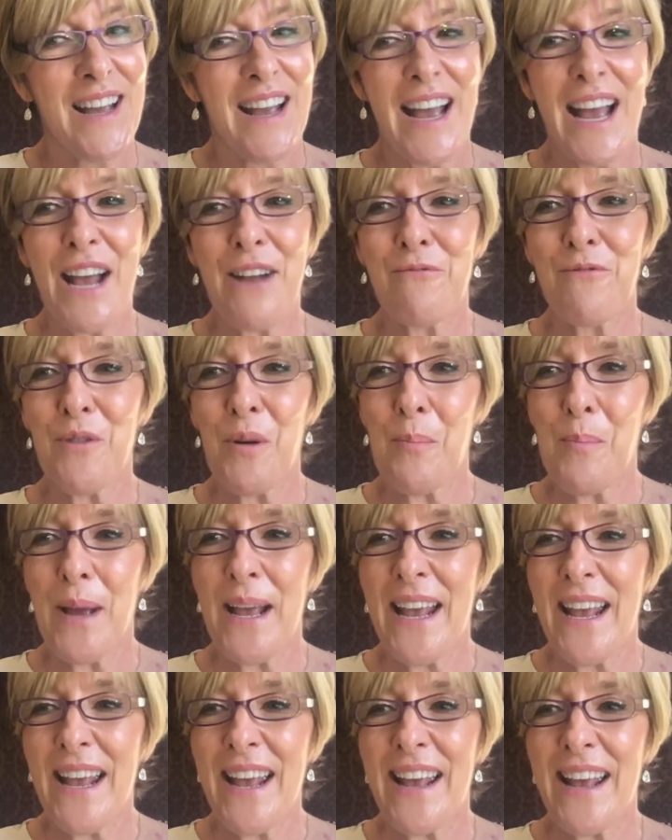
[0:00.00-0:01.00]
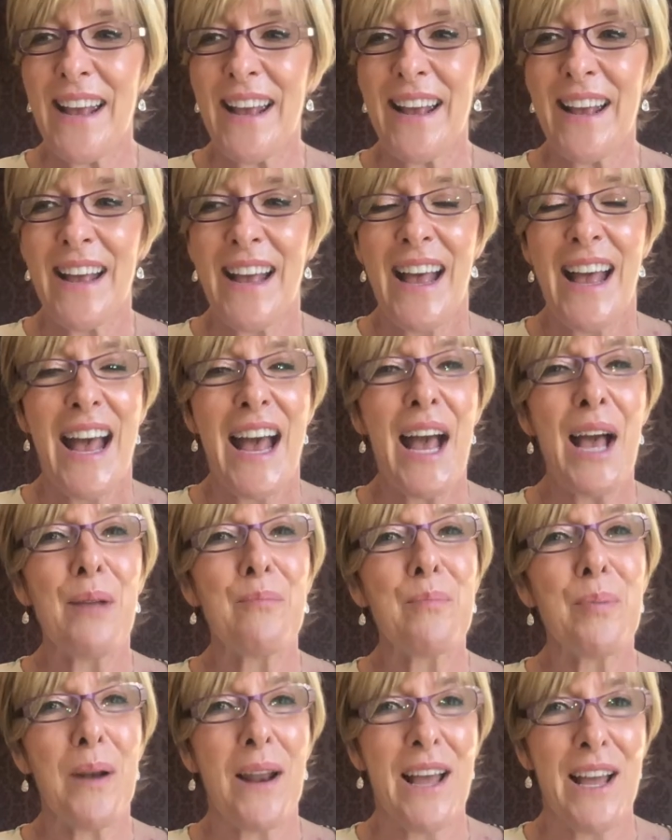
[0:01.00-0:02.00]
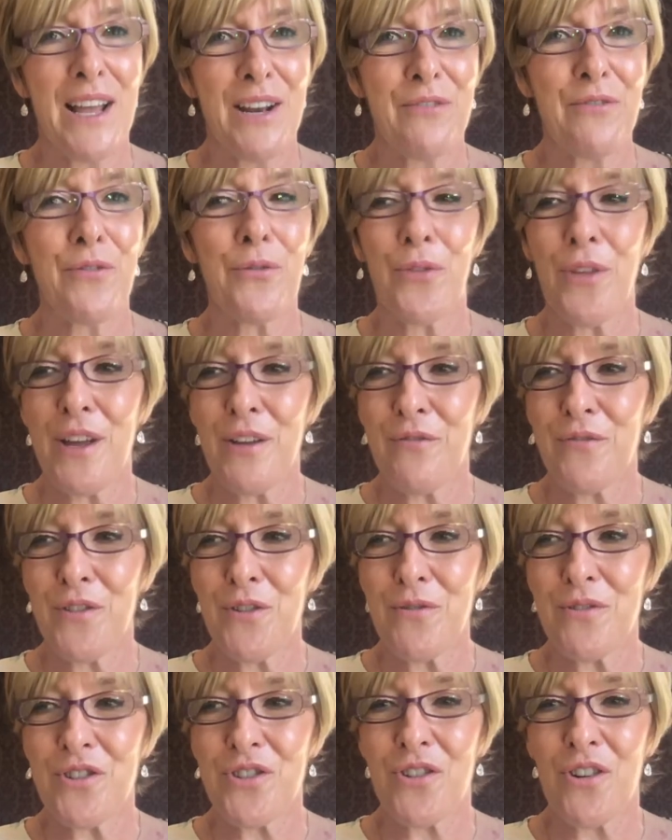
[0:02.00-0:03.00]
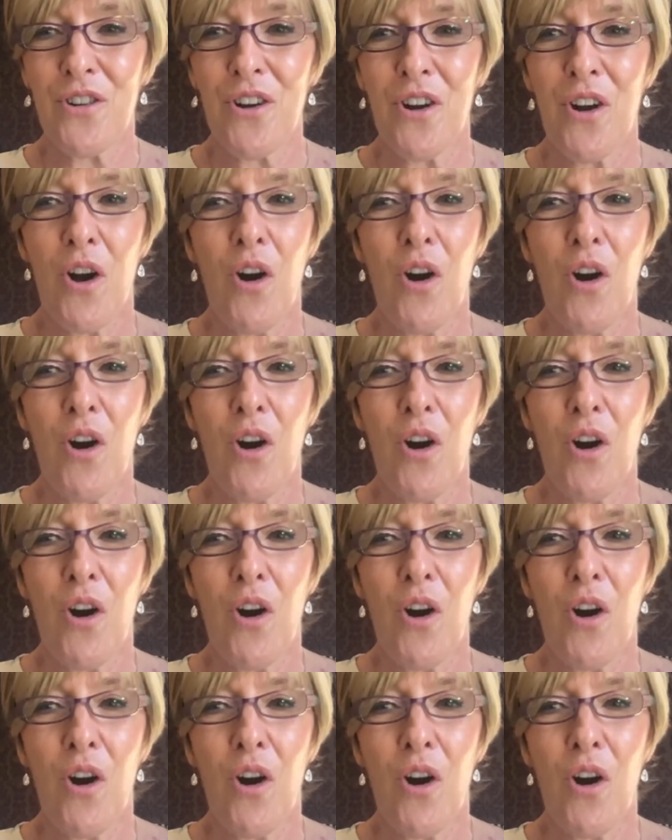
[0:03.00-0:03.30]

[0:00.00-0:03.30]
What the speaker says: and repair and plan for their future,